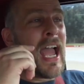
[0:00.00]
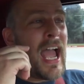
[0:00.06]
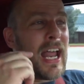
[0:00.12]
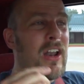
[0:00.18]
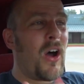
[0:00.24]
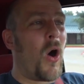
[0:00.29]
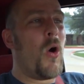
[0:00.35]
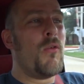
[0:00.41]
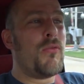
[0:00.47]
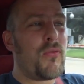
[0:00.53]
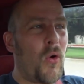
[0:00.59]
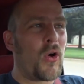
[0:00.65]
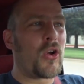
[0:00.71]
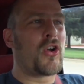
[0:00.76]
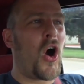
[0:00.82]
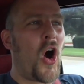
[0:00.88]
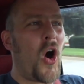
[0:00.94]
and
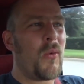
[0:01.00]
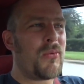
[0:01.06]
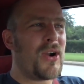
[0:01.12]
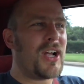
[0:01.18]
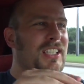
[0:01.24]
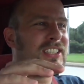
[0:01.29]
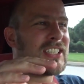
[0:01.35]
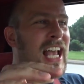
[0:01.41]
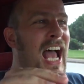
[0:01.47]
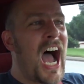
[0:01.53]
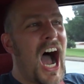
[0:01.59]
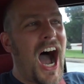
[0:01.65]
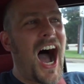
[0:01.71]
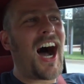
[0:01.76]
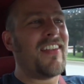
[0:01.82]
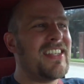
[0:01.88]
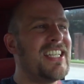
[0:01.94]
04 Cobras
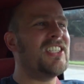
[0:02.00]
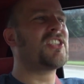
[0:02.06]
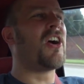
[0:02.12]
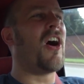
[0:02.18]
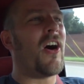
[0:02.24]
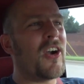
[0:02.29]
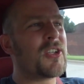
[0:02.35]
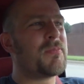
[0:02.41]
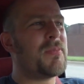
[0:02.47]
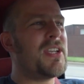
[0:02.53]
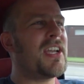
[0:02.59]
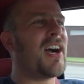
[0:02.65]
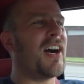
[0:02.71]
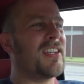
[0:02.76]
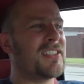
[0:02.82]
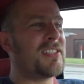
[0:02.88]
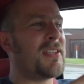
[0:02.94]
on these cars,
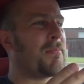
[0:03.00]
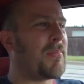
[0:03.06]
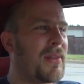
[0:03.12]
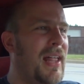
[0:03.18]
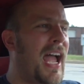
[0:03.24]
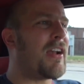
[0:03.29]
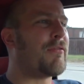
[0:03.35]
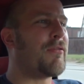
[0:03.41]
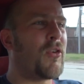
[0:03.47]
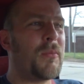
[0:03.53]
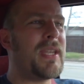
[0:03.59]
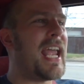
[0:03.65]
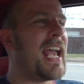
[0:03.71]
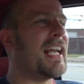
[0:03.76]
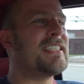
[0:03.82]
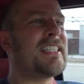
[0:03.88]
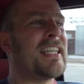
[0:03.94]
because the platform,
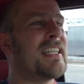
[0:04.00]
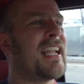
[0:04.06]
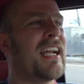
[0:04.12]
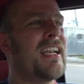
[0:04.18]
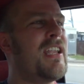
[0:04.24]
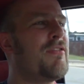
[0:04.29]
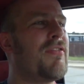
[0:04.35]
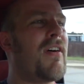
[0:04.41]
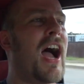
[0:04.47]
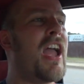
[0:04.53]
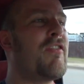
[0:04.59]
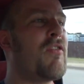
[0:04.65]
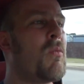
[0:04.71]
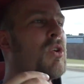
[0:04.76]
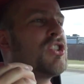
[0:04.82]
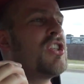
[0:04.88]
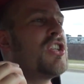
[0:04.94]
the
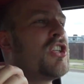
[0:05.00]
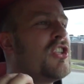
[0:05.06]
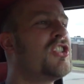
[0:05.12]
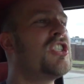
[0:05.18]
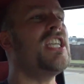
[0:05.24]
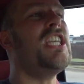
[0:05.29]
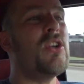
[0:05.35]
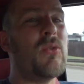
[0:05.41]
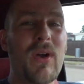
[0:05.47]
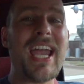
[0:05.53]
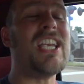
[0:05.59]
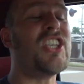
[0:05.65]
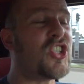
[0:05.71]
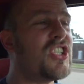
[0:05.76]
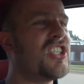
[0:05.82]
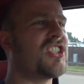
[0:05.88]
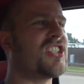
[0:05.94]
SN95, was a
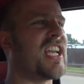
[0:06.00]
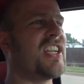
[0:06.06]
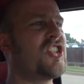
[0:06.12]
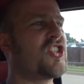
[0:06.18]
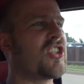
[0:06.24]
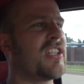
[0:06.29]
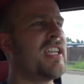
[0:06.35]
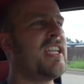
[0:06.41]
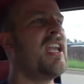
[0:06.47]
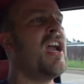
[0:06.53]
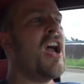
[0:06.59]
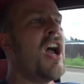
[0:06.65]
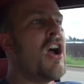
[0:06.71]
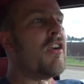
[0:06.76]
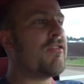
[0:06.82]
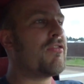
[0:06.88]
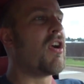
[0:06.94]
continuation essentially
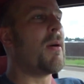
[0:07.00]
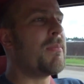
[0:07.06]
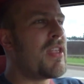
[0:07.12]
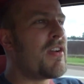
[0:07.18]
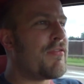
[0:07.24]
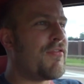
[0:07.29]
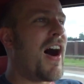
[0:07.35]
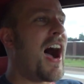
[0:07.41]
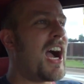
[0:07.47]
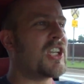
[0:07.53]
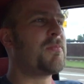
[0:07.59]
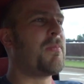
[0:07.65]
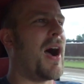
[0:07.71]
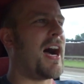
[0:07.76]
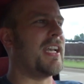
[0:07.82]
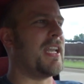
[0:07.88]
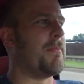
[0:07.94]
from the
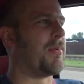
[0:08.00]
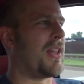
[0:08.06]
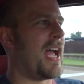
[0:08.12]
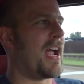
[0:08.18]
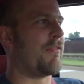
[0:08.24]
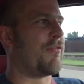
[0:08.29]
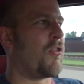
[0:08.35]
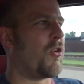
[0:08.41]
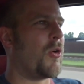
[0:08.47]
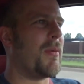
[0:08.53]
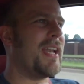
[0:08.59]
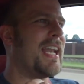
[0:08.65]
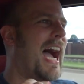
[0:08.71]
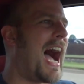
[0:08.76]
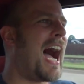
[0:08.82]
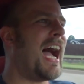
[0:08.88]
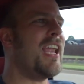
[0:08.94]
Foxbody platform,
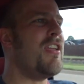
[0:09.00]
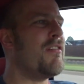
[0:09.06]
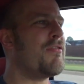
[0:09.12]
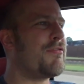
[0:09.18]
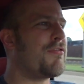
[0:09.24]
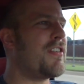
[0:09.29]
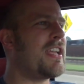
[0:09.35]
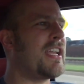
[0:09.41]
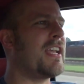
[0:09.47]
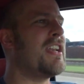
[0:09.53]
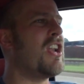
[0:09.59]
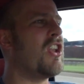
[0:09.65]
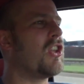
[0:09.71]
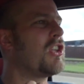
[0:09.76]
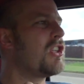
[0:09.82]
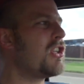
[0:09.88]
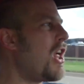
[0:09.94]
and I
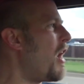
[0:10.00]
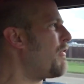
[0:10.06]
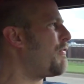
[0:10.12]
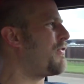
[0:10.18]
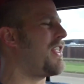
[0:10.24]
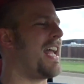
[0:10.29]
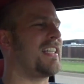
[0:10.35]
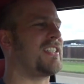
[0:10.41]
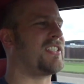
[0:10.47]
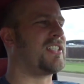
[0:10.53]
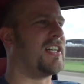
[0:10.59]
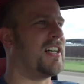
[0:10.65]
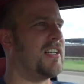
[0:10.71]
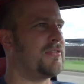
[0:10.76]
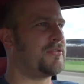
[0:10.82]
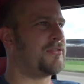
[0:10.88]
freaking love that stuff.